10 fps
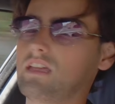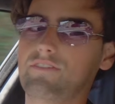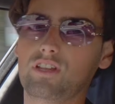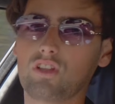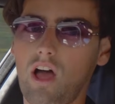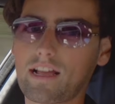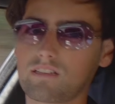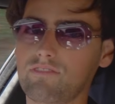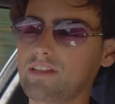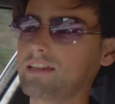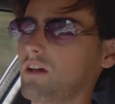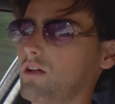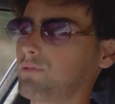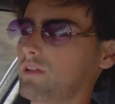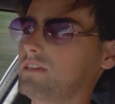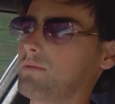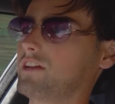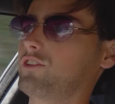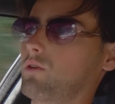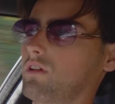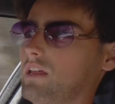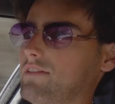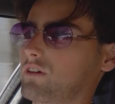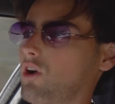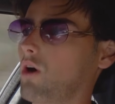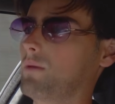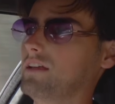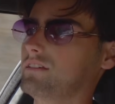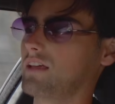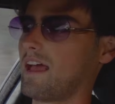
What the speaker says: If you like the video, please make sure to leave a comment